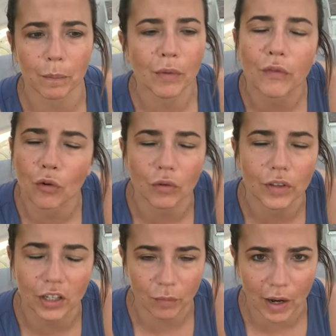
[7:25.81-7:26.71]
before
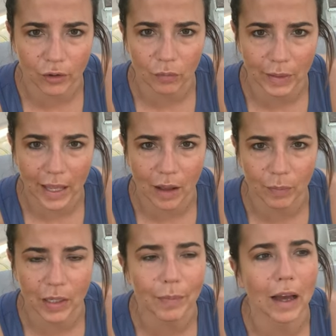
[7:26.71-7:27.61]
that you might not be
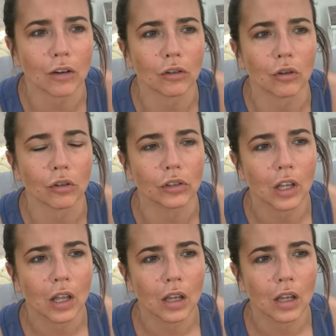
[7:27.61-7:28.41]
happy about, or